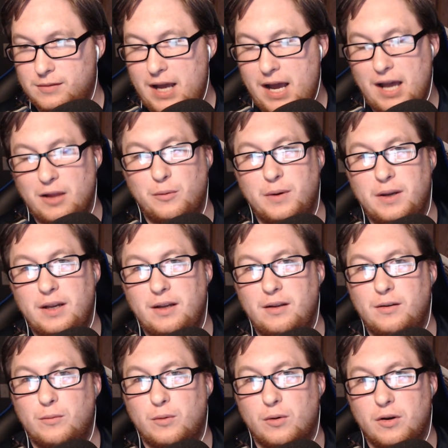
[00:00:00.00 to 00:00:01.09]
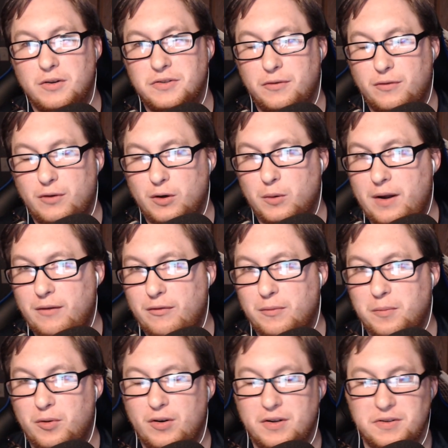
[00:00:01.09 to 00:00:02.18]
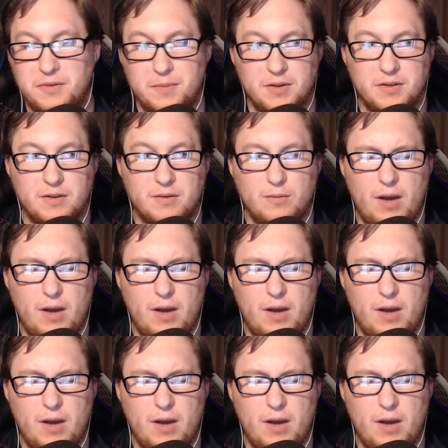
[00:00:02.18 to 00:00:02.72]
Halloween. We're also far away from Christmas.